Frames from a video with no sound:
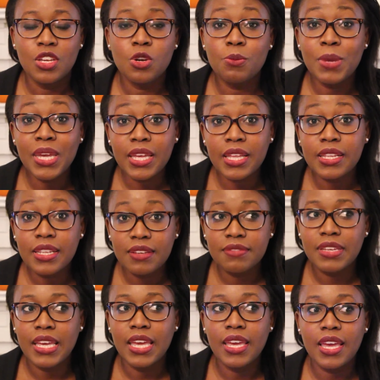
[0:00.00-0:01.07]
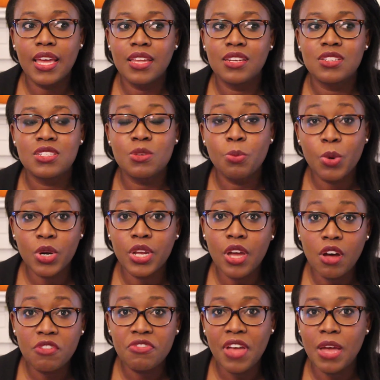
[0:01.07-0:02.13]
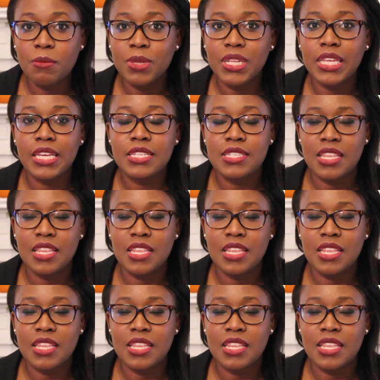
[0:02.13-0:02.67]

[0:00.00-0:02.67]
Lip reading: make a living and supporting our families